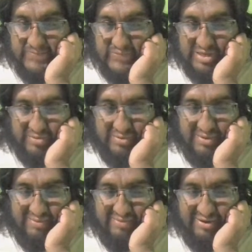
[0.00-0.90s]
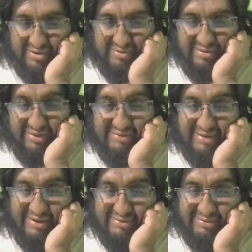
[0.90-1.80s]
They provide very good
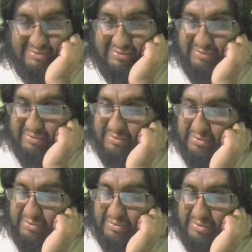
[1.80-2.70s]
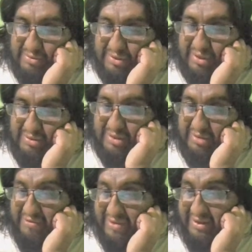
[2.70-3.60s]
insights and they
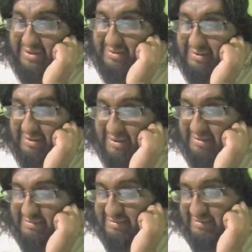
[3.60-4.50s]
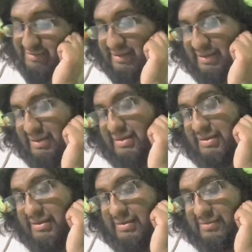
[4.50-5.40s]
provide access
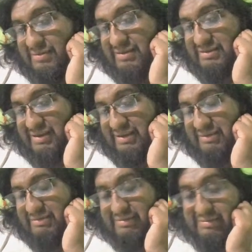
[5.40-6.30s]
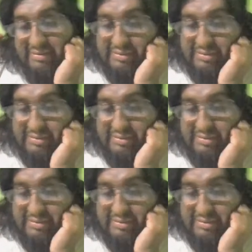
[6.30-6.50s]
to these links.